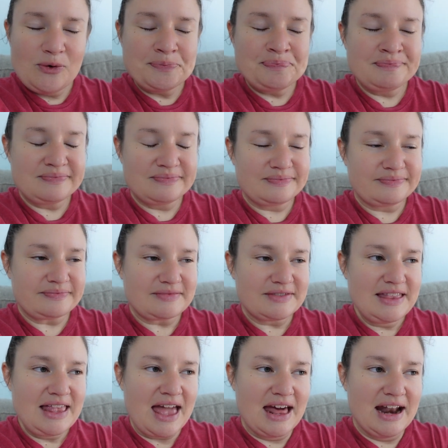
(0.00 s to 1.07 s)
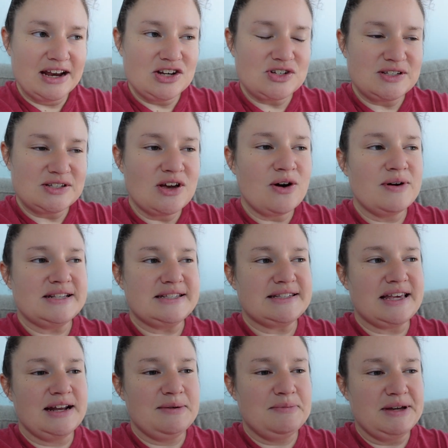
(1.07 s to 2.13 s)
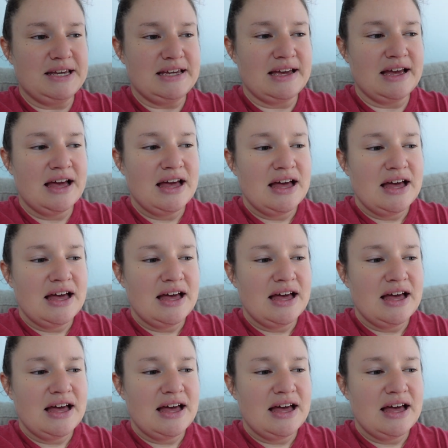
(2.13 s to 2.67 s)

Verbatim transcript: And I just know it's going to be